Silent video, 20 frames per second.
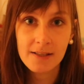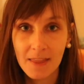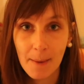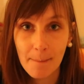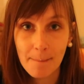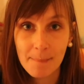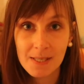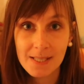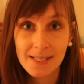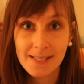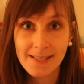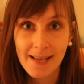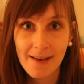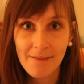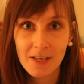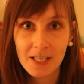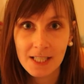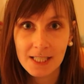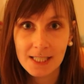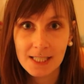Number
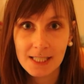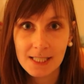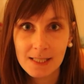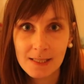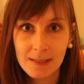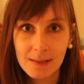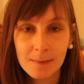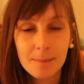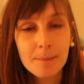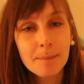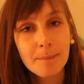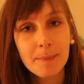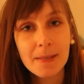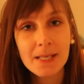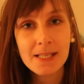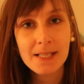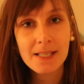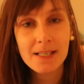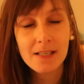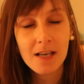7,
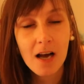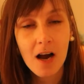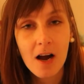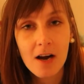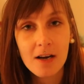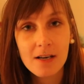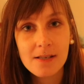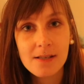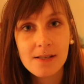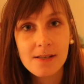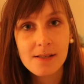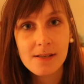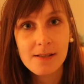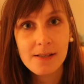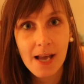business cards.